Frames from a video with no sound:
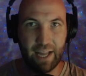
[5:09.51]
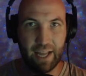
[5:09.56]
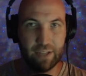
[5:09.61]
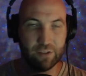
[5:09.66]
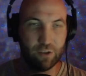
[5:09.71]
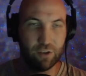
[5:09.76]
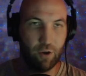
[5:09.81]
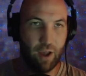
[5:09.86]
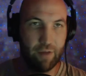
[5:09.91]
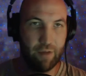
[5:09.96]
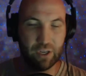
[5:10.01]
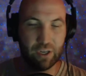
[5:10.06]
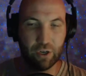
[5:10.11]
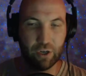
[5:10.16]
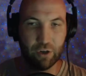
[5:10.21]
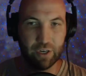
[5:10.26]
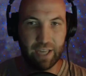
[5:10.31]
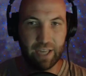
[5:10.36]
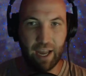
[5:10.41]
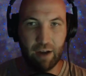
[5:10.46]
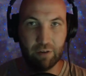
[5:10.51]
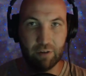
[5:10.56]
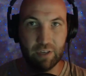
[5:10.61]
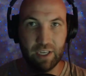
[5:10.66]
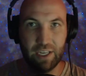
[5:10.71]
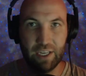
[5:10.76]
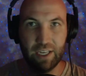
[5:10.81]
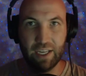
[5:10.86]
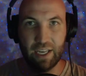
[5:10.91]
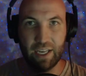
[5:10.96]
And so having your account
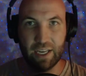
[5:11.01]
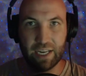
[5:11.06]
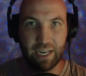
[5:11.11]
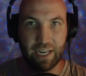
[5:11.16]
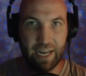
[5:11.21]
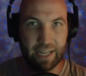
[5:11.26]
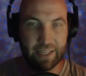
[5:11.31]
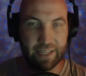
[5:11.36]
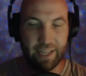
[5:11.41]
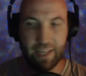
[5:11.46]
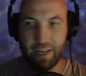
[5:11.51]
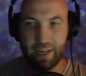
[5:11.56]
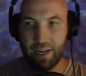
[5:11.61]
connected,